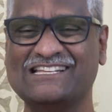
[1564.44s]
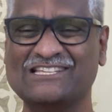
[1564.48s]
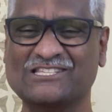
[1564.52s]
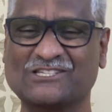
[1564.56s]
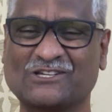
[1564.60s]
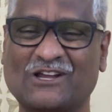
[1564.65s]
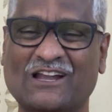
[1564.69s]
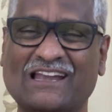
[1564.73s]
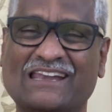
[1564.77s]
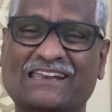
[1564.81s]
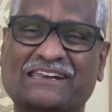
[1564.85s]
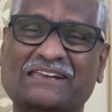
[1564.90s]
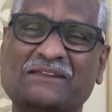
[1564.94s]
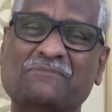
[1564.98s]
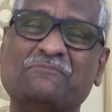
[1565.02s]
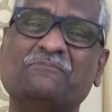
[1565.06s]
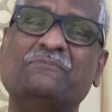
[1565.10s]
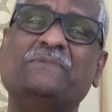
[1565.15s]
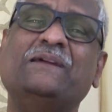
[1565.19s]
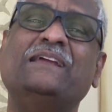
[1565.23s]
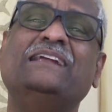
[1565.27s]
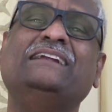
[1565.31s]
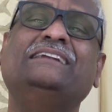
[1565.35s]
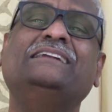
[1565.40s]
is called
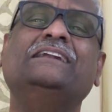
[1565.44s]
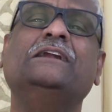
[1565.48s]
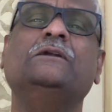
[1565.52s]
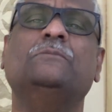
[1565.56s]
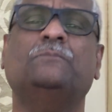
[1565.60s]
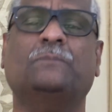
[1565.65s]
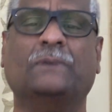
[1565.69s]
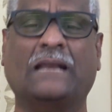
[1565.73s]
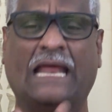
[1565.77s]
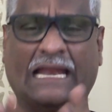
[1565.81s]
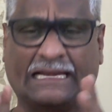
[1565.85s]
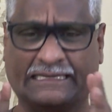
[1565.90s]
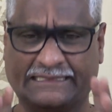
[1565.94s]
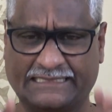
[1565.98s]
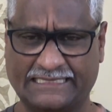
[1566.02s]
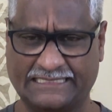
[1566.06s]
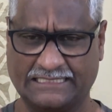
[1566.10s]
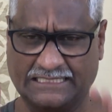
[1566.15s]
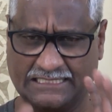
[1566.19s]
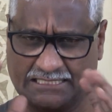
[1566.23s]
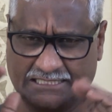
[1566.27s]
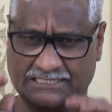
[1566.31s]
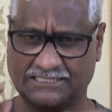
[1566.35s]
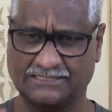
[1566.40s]
repeated
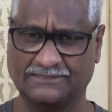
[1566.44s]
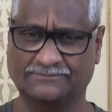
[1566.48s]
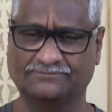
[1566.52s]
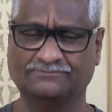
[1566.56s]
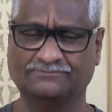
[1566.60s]
practice.